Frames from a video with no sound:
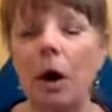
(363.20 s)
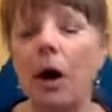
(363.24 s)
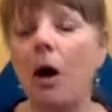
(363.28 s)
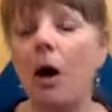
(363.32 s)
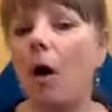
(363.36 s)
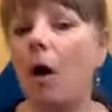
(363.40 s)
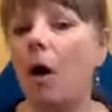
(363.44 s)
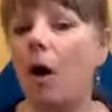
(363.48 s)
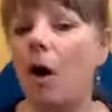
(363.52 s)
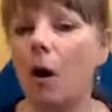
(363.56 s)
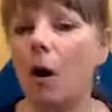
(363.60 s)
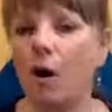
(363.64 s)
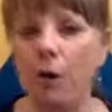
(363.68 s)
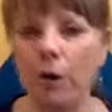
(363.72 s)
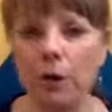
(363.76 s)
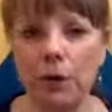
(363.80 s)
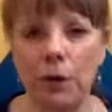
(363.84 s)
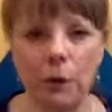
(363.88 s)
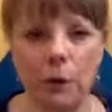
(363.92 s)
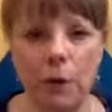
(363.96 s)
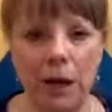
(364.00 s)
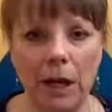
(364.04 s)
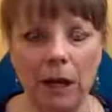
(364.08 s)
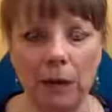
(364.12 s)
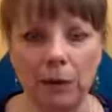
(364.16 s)
all the
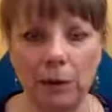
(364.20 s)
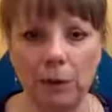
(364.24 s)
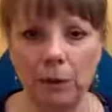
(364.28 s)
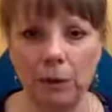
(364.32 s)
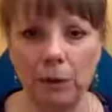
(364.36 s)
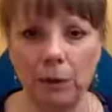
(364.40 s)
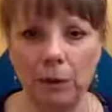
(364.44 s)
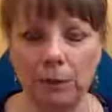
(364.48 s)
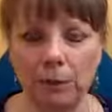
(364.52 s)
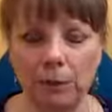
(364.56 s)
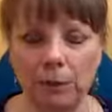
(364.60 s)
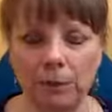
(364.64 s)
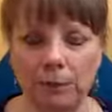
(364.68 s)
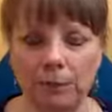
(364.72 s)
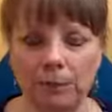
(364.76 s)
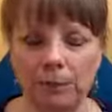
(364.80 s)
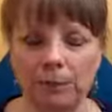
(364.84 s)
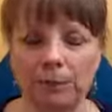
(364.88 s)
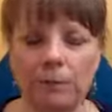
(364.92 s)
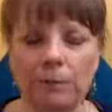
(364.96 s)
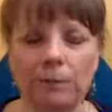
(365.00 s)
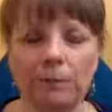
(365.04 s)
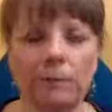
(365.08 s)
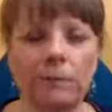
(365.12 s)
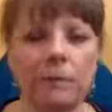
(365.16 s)
way through.
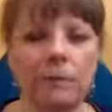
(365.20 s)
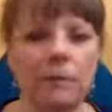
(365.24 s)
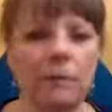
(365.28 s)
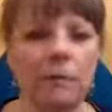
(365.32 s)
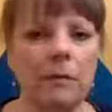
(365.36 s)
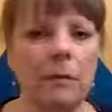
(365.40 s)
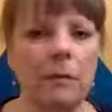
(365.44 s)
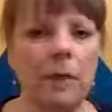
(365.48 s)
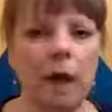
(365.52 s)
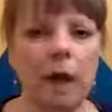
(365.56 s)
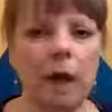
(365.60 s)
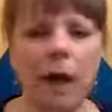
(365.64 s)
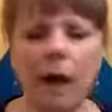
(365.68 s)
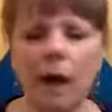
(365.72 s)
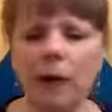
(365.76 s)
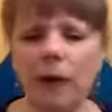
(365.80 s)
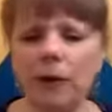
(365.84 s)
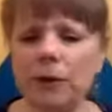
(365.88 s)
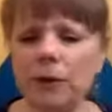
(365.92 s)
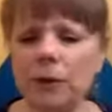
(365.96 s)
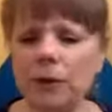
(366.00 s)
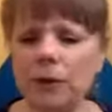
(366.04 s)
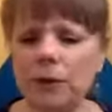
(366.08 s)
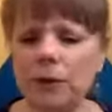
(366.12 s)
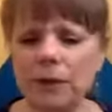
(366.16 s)
I'll
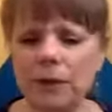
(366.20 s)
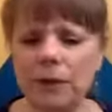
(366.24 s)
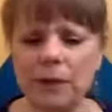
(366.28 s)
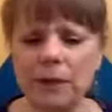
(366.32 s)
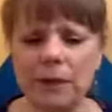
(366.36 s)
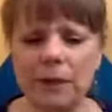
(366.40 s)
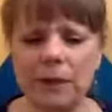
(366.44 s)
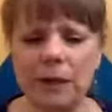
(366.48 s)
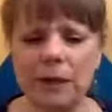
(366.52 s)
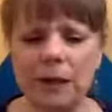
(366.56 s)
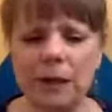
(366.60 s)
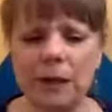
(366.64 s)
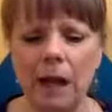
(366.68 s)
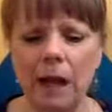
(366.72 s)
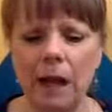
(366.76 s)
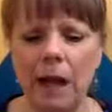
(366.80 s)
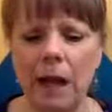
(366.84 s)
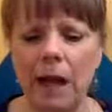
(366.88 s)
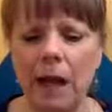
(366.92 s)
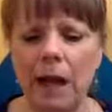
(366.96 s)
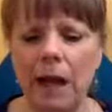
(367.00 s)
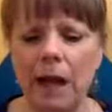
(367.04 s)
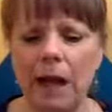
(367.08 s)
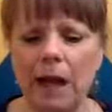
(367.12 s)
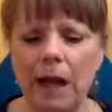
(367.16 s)
do something
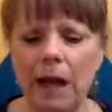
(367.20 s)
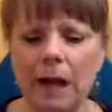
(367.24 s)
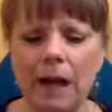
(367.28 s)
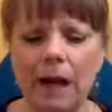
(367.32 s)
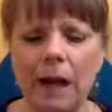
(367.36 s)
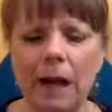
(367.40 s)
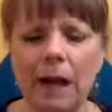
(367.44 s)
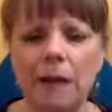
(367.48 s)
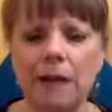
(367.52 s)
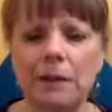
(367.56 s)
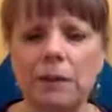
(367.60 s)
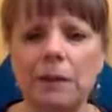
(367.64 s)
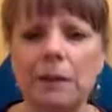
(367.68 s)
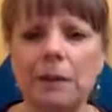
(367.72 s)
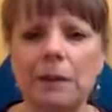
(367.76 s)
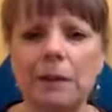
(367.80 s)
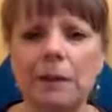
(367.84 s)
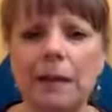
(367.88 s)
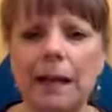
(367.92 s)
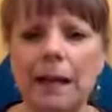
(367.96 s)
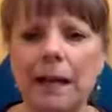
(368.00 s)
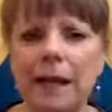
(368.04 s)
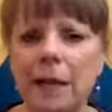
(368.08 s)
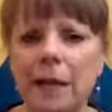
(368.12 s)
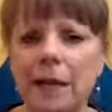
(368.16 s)
and I'll have them
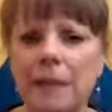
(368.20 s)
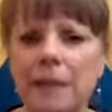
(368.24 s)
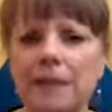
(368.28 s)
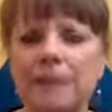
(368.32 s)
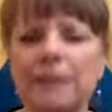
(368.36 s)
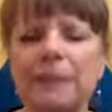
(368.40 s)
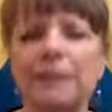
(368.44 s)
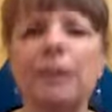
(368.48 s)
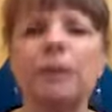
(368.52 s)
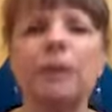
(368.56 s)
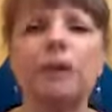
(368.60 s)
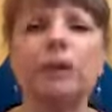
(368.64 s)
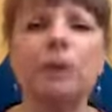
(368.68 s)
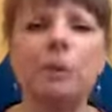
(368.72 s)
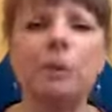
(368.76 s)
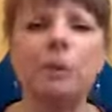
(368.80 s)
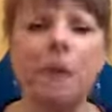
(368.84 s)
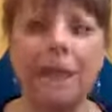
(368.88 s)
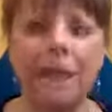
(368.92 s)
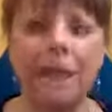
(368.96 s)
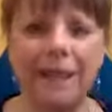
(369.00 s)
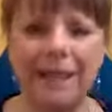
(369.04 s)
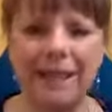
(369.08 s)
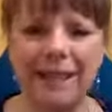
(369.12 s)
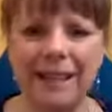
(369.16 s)
get up and say, show me
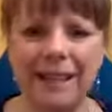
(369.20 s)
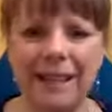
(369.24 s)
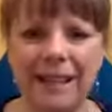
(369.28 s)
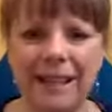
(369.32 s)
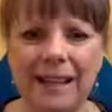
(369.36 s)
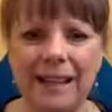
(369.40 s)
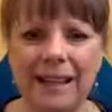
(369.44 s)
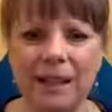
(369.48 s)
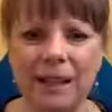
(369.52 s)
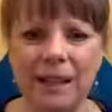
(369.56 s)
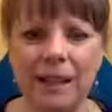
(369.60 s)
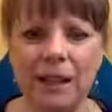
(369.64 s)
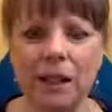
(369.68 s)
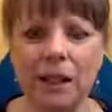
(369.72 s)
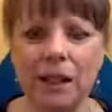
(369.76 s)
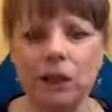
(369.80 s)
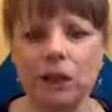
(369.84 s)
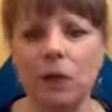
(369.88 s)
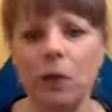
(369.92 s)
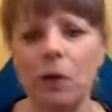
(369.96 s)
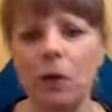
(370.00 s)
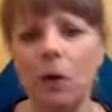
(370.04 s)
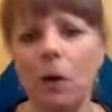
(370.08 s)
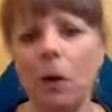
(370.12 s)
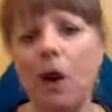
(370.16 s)
that again.
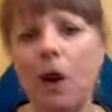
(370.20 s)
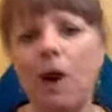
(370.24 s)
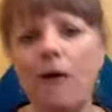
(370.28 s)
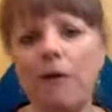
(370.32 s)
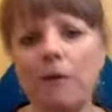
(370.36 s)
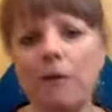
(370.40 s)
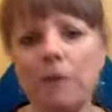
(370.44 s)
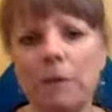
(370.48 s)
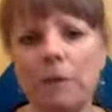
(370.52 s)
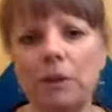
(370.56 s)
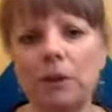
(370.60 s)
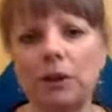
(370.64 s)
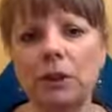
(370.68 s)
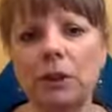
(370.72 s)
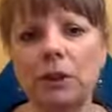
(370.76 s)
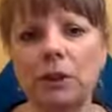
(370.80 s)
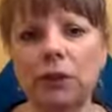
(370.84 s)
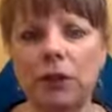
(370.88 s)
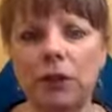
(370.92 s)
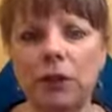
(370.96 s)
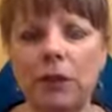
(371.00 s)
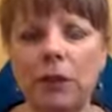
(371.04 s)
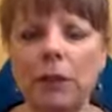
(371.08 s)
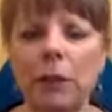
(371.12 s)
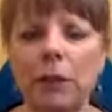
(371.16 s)
So off the massage
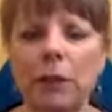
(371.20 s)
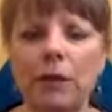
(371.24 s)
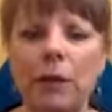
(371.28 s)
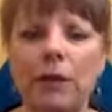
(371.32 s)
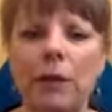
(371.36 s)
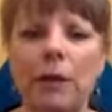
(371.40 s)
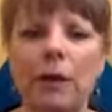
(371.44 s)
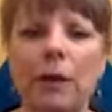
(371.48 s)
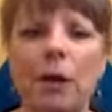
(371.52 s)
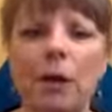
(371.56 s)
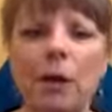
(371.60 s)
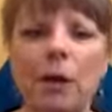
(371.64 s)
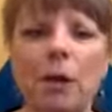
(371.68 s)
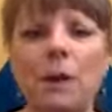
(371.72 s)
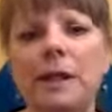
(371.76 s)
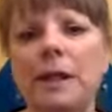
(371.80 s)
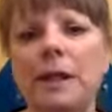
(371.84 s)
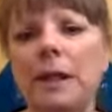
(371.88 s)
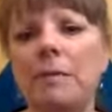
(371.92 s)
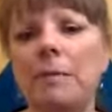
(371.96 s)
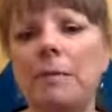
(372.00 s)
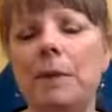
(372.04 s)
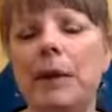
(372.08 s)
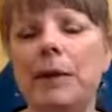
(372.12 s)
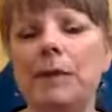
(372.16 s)
table they go and they
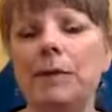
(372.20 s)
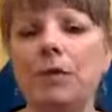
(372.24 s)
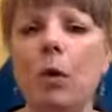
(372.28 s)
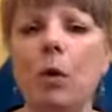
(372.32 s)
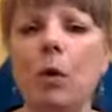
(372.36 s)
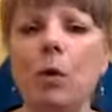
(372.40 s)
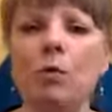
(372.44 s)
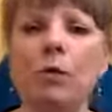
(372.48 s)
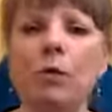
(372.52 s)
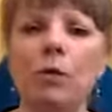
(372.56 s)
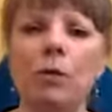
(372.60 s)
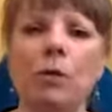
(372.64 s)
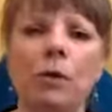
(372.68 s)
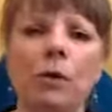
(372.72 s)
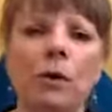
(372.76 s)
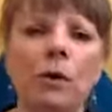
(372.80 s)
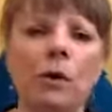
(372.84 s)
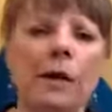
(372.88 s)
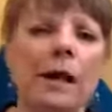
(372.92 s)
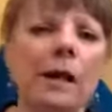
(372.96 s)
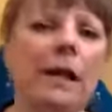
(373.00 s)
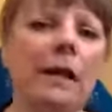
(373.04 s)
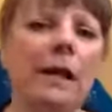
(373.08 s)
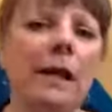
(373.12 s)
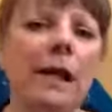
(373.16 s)
bend over, or
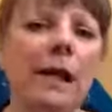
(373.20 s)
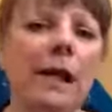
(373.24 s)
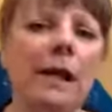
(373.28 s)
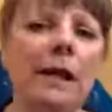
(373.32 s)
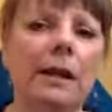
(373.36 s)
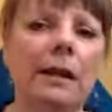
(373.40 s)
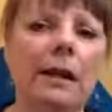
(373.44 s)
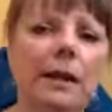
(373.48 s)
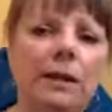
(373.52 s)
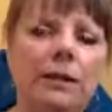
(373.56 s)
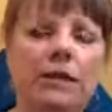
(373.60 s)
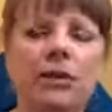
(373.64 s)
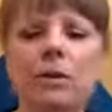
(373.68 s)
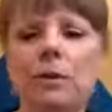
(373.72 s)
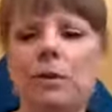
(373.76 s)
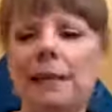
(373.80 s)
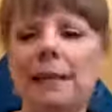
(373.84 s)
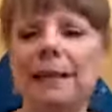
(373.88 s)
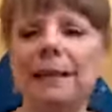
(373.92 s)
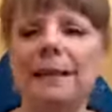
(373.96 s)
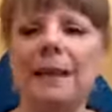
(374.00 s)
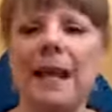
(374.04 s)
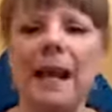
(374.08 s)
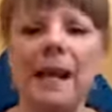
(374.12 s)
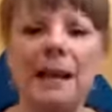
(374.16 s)
they do
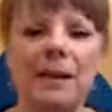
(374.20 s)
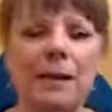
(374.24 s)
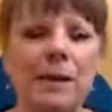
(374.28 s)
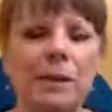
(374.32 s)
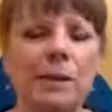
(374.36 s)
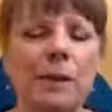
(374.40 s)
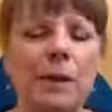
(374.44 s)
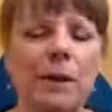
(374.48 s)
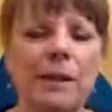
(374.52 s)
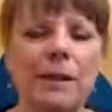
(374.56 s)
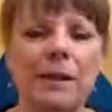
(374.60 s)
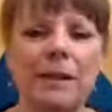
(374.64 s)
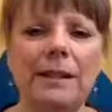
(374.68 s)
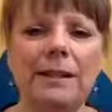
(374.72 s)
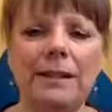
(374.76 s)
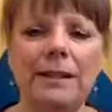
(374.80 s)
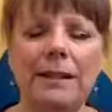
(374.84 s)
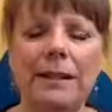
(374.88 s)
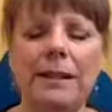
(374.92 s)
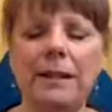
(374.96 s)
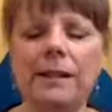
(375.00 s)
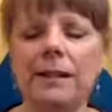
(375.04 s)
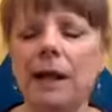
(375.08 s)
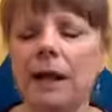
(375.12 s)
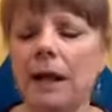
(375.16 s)
exactly what they
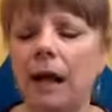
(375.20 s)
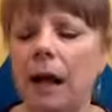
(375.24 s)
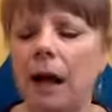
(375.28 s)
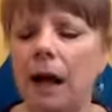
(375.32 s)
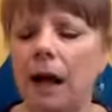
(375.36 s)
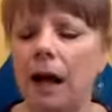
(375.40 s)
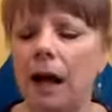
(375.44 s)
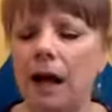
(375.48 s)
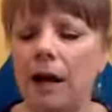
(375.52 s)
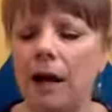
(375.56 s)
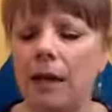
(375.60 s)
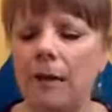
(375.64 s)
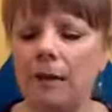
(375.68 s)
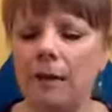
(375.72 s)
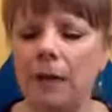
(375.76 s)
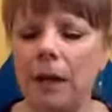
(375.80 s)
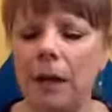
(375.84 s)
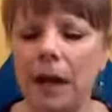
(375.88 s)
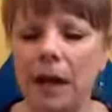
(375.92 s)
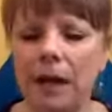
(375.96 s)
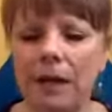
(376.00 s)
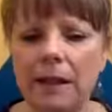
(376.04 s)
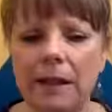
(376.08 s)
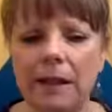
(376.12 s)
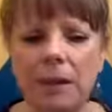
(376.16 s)
did.
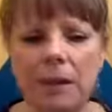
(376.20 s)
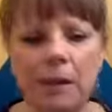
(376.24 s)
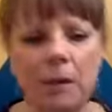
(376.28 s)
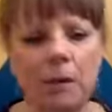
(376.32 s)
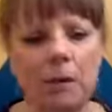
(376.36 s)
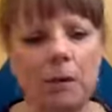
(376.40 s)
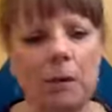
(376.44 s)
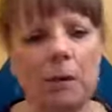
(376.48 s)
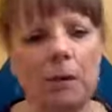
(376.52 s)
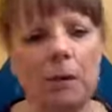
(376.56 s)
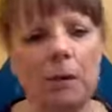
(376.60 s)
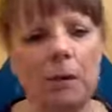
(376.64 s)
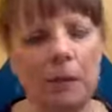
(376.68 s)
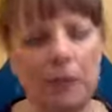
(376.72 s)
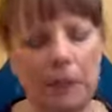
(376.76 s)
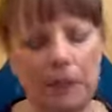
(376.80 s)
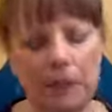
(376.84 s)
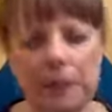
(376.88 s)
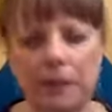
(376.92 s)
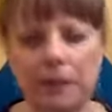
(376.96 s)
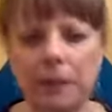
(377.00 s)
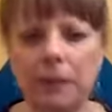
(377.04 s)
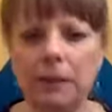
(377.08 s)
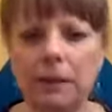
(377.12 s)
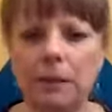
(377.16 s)
And they go, it's
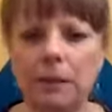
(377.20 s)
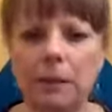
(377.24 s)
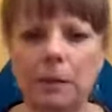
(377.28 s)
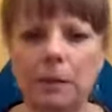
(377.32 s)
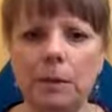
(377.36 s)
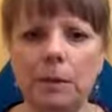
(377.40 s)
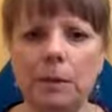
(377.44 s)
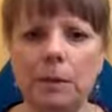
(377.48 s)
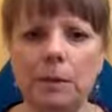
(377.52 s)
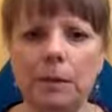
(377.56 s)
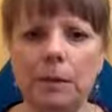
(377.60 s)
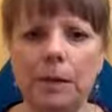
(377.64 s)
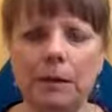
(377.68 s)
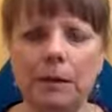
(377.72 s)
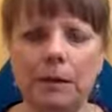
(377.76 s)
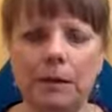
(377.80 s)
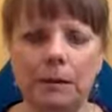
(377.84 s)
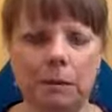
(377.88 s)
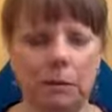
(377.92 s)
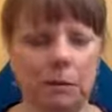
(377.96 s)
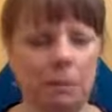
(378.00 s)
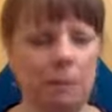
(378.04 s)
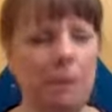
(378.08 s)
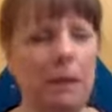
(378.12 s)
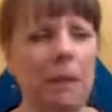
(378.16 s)
a little bit
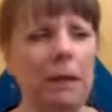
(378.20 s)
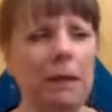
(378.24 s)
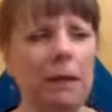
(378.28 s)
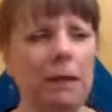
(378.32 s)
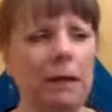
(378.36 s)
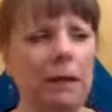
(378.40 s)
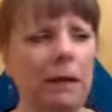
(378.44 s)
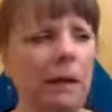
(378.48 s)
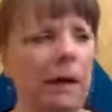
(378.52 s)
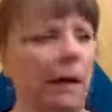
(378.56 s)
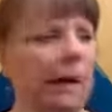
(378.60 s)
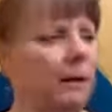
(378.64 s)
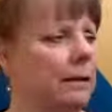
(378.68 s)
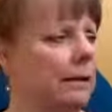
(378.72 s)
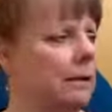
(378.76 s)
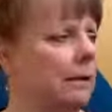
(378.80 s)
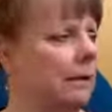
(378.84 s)
better. And